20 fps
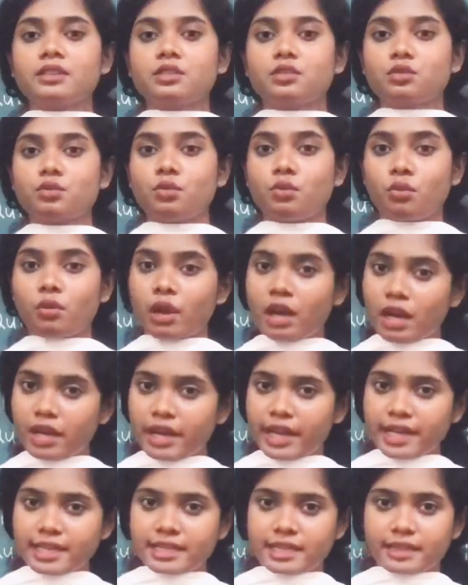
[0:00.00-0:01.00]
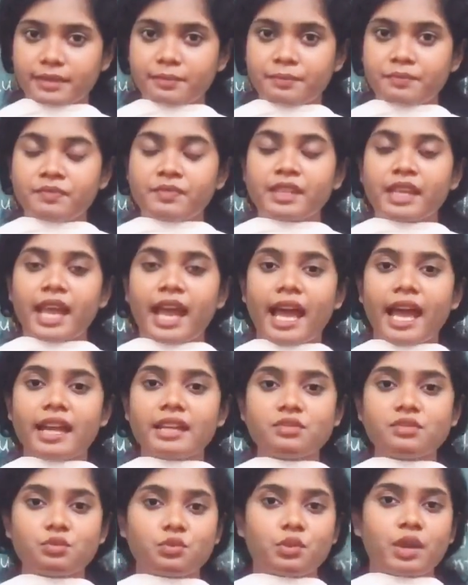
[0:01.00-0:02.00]
to a heading and
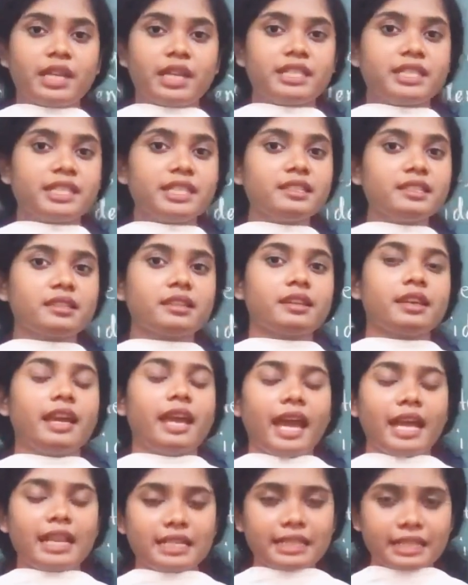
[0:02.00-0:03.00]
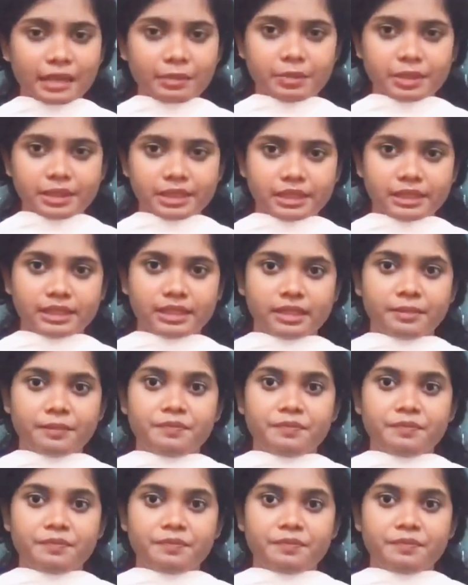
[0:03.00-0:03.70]
write it and label it.